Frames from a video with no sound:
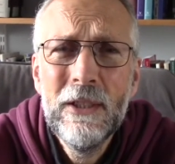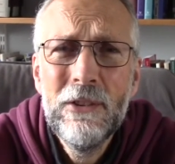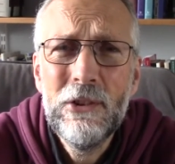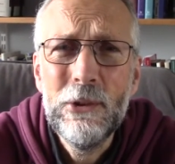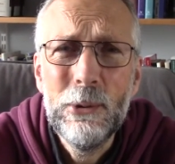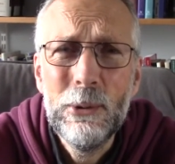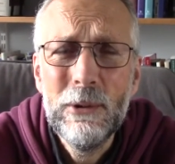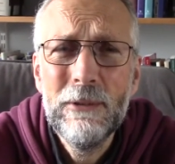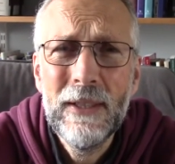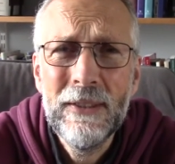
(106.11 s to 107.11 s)
too who
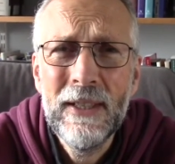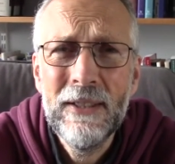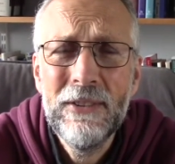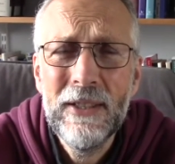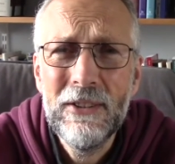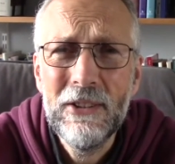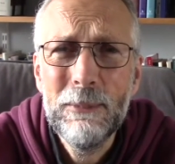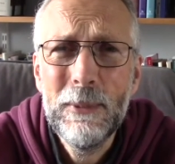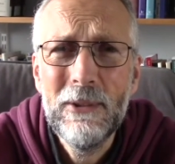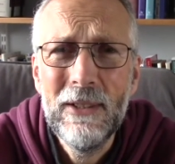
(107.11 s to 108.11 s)
have had that
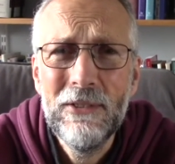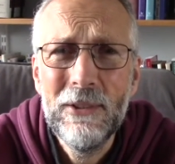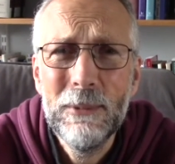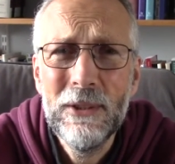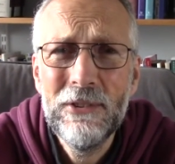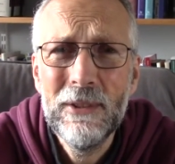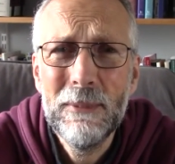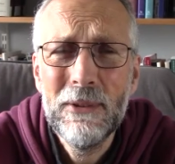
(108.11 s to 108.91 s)
experience in worship.